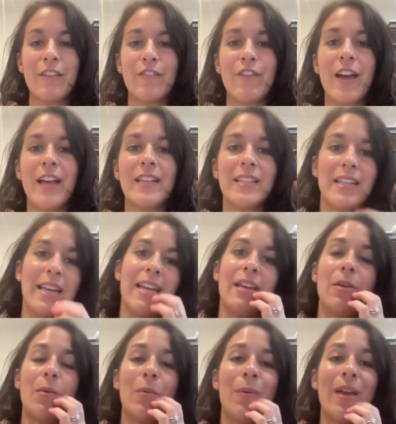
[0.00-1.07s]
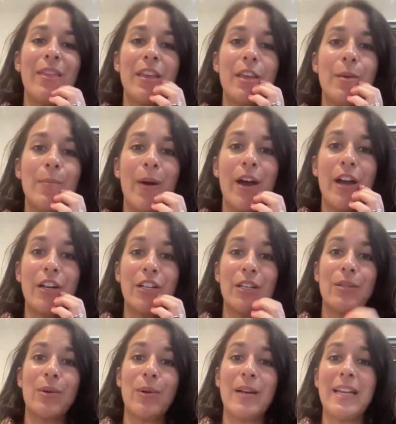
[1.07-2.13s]
Firstly, whether you
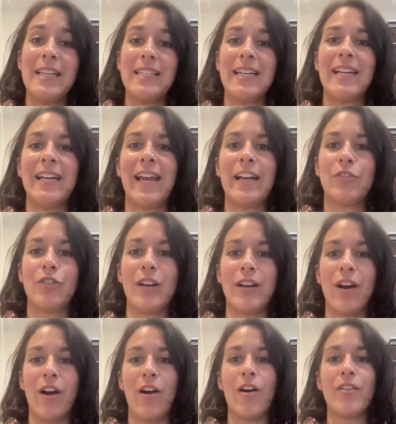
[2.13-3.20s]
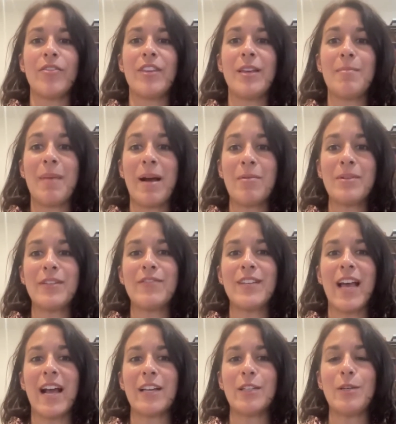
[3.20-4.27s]
purchase or lease an electric car, the amount of
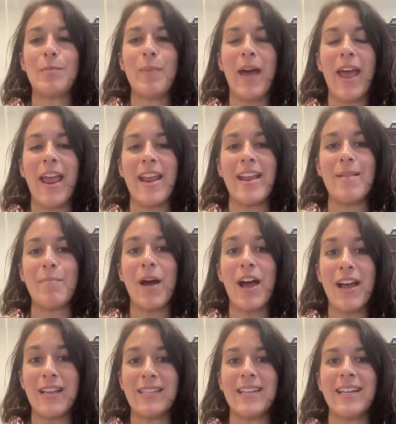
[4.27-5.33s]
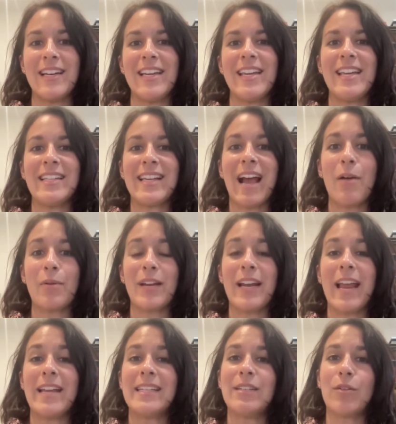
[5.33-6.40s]
tax you pay personally is
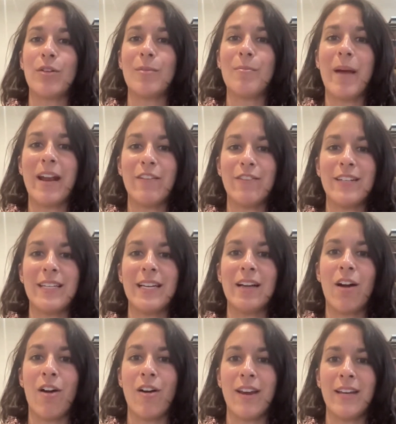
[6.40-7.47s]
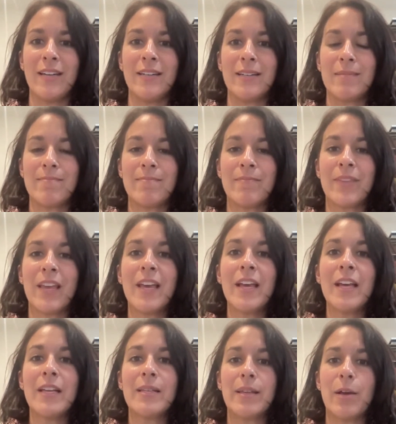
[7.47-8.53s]
calculated on the benefit in kind.
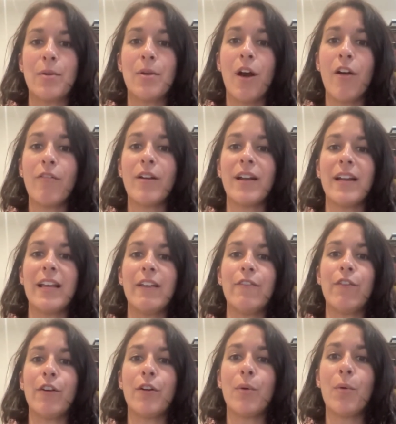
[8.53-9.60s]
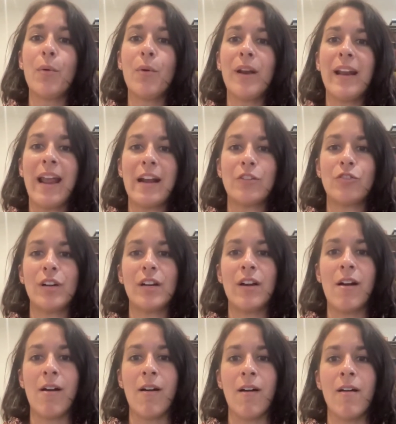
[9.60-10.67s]
So currently, for an all-electric
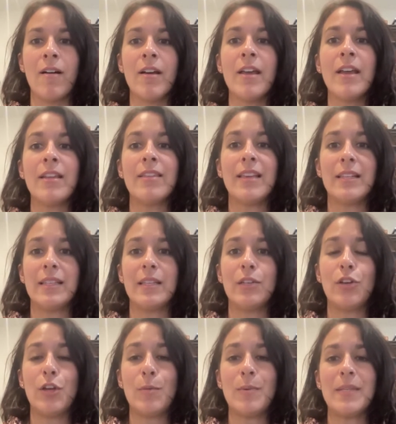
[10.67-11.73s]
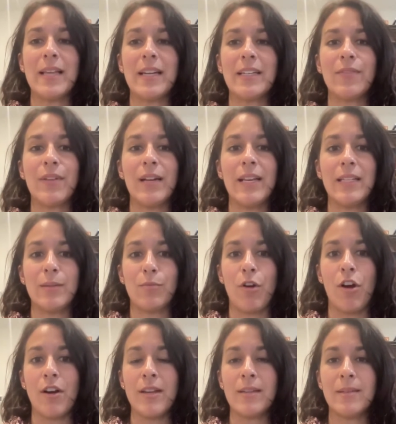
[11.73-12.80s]
car, this is 2% of the list
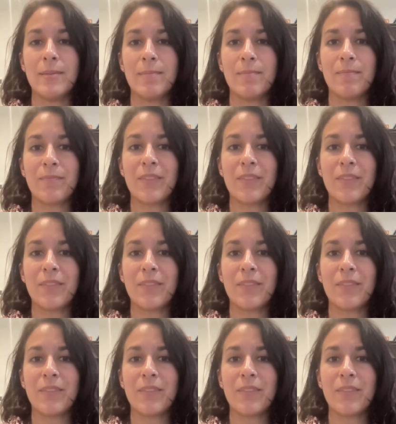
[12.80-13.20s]
price.